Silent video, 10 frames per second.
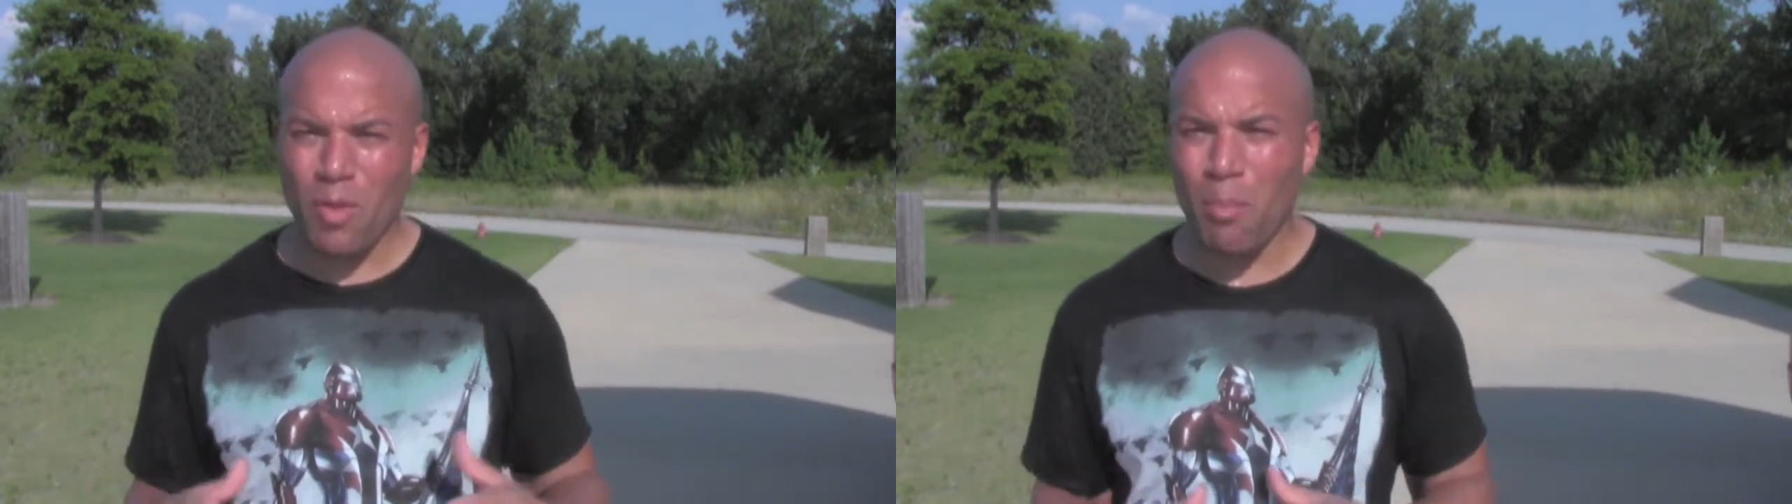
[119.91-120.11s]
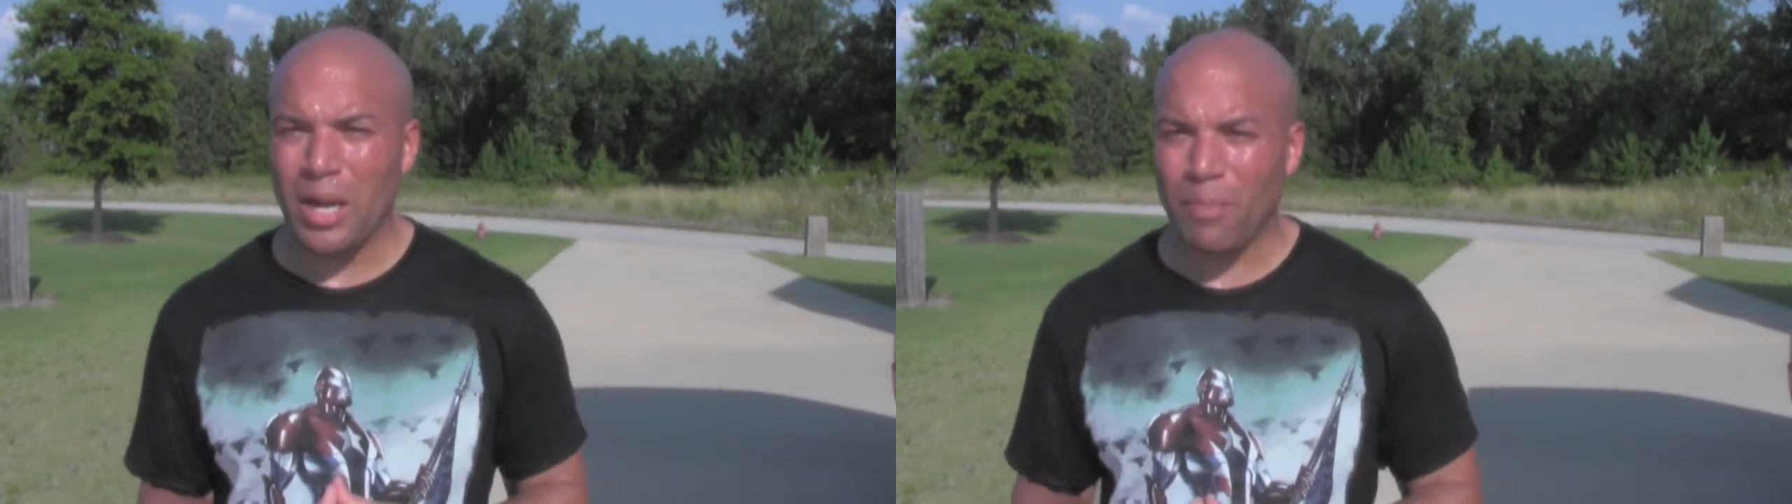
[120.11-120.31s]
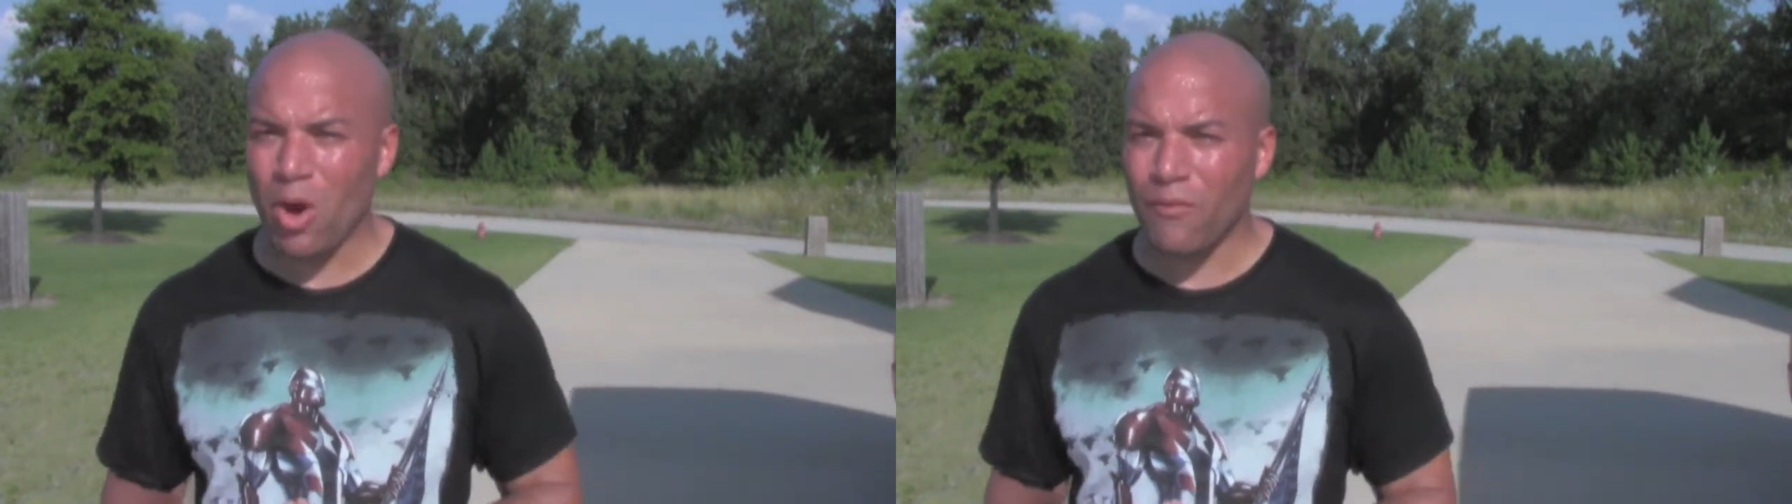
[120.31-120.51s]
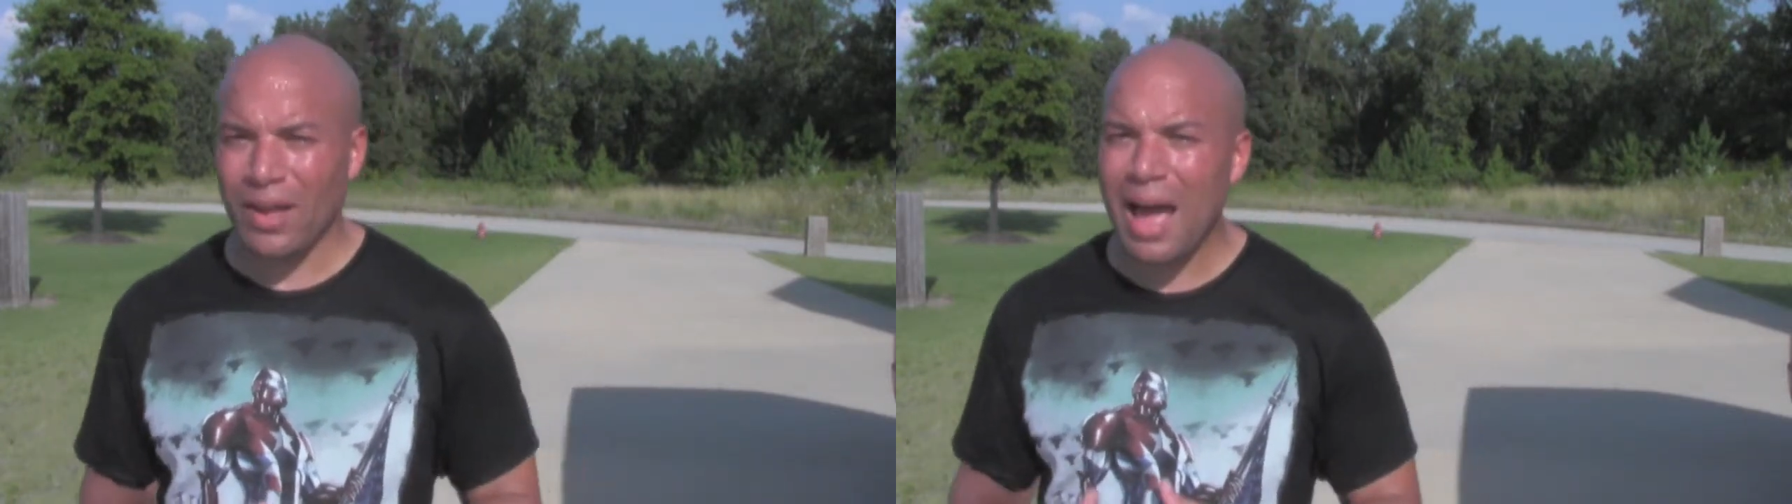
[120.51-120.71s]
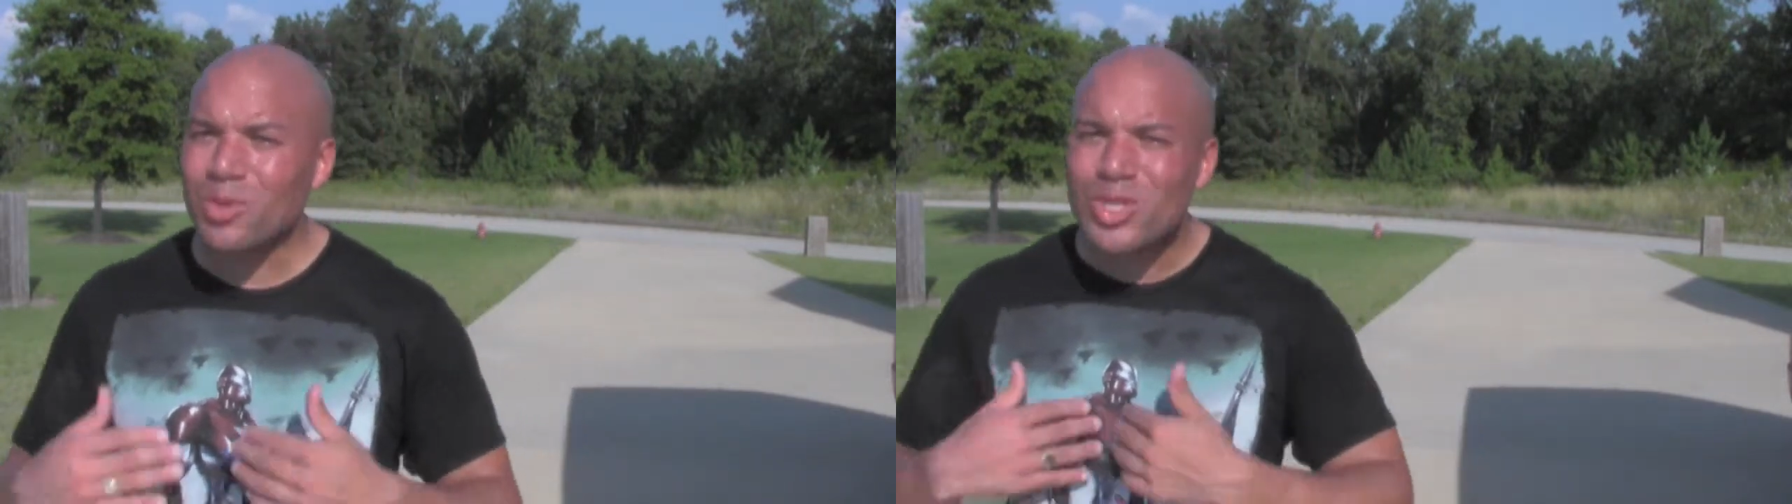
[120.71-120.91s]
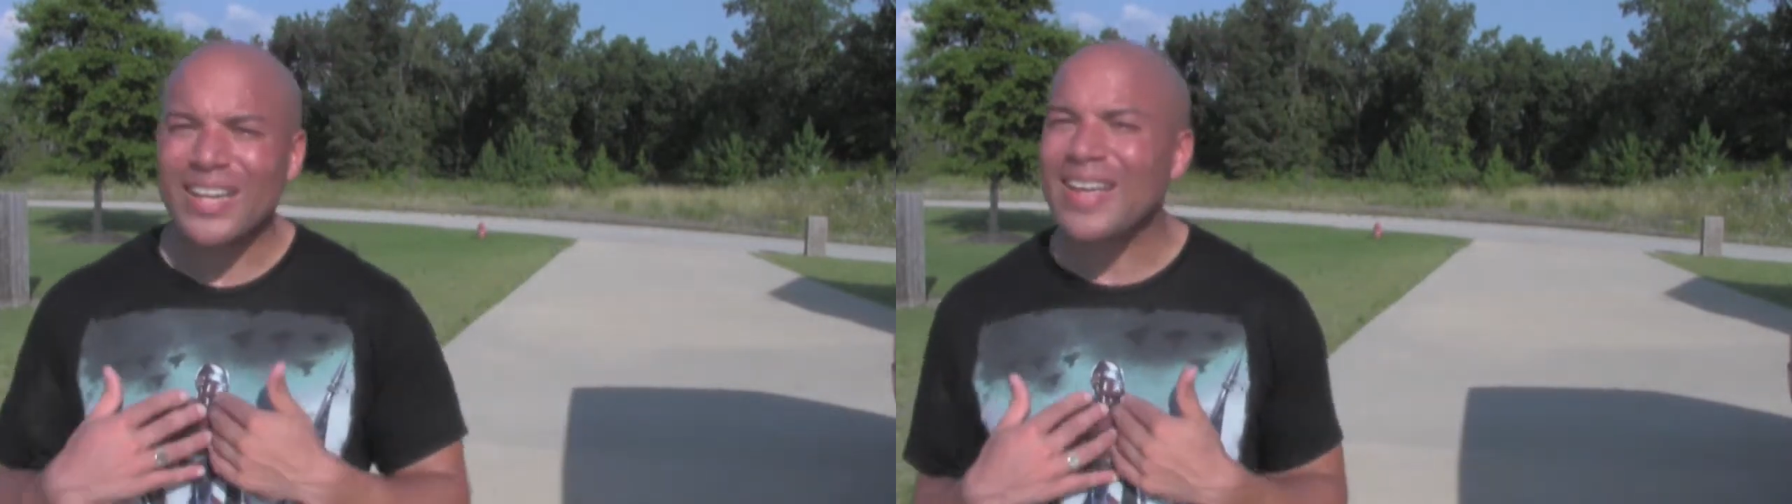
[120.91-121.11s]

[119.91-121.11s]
I'm nobody perfect. I'm just a